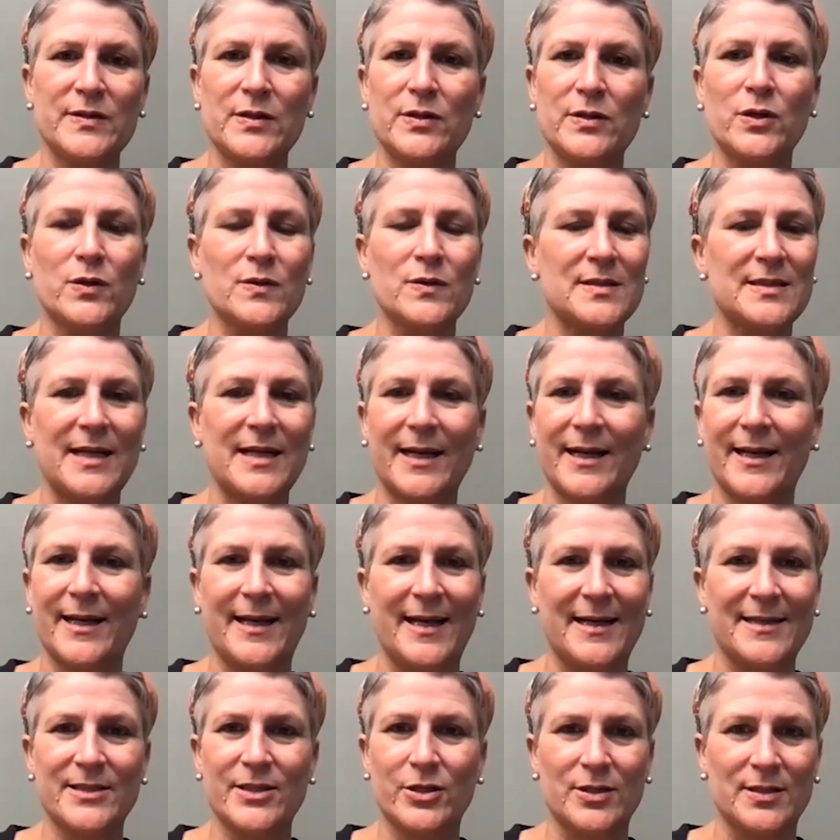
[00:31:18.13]
So don't second
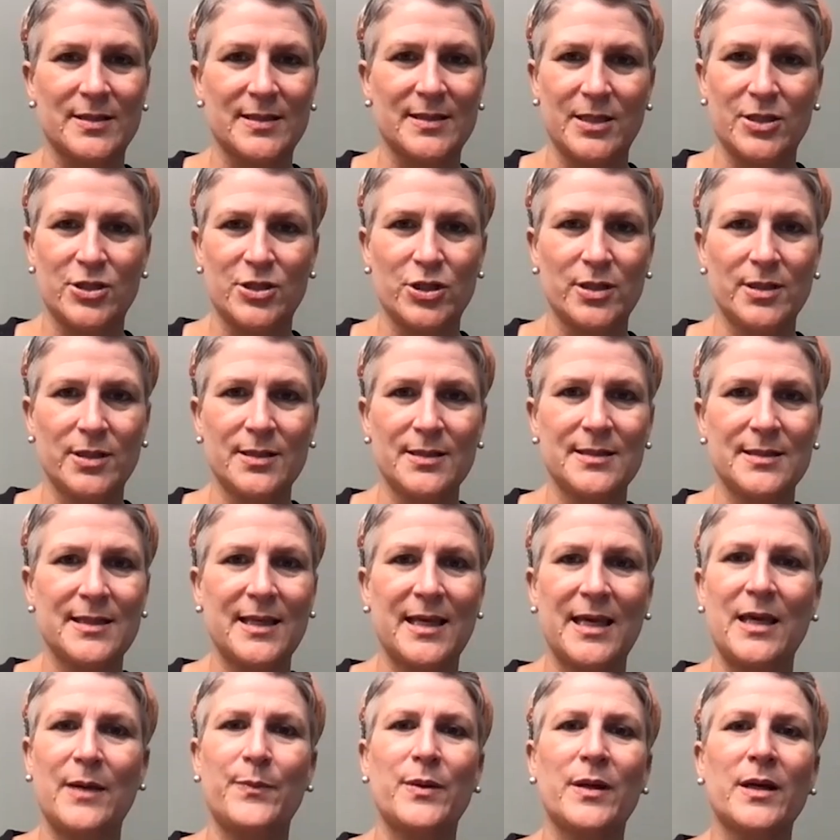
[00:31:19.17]
guess your decisions.
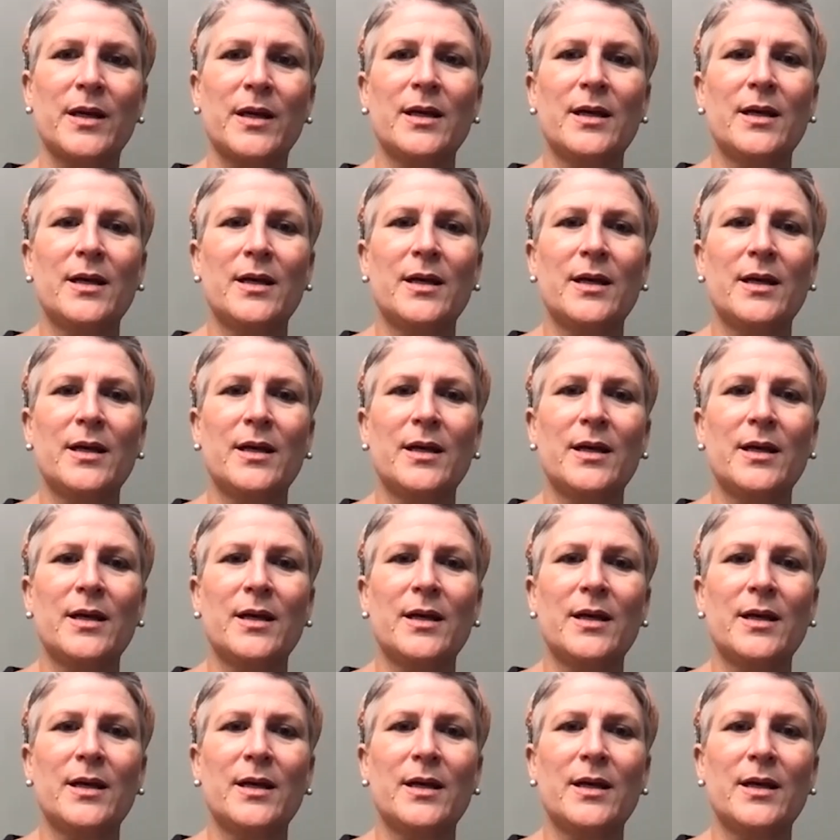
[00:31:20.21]
Keep